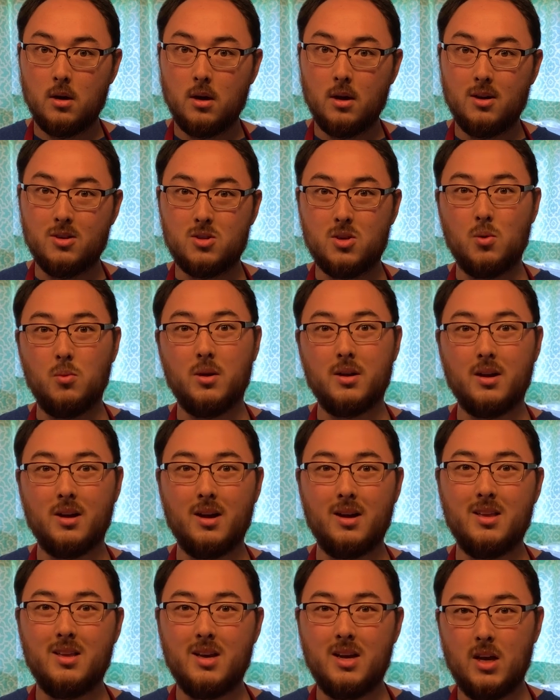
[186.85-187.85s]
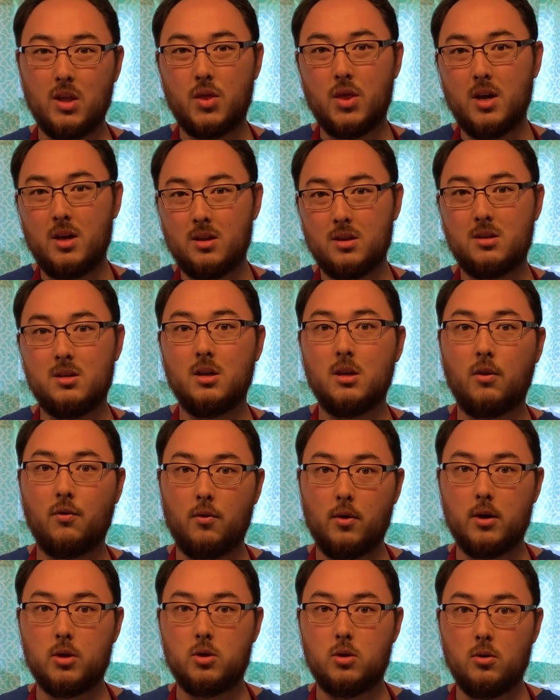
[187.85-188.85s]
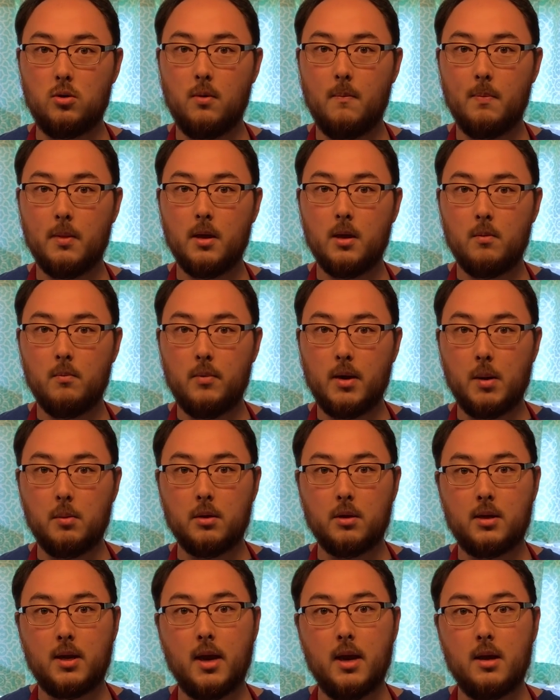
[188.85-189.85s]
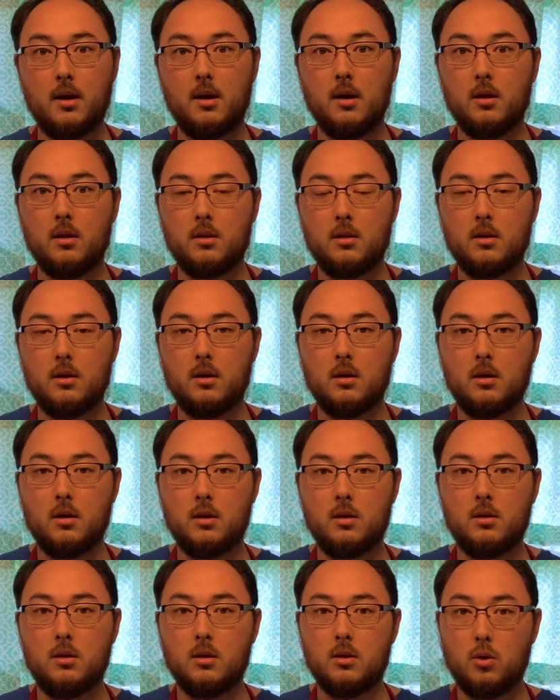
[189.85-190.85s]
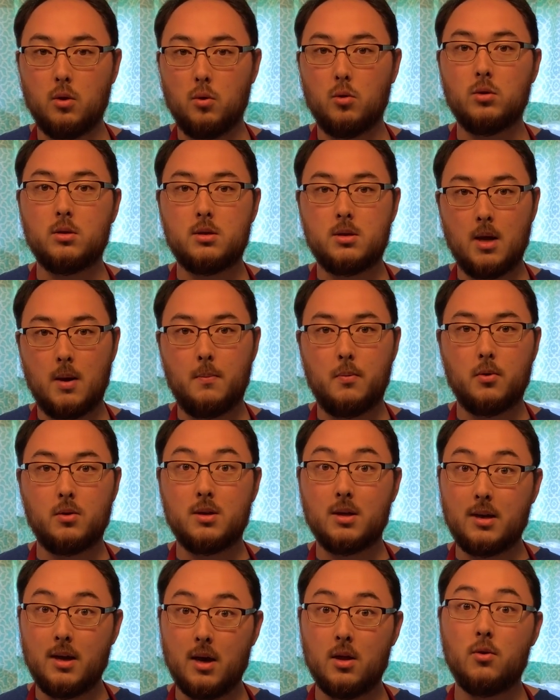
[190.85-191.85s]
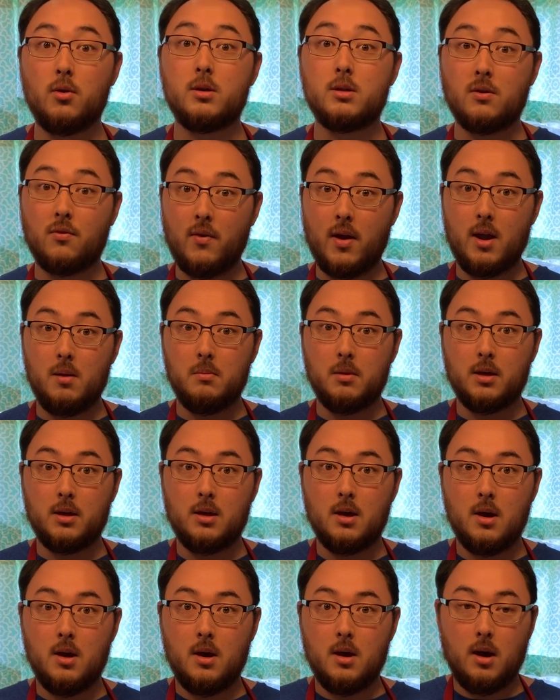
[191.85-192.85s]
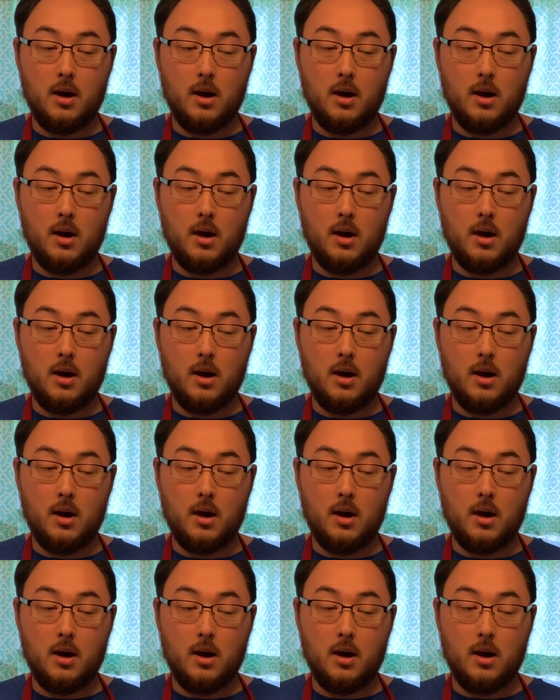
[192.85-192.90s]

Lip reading: And so what a neat thing this is for us to be able to take the Lord's Supper together as a family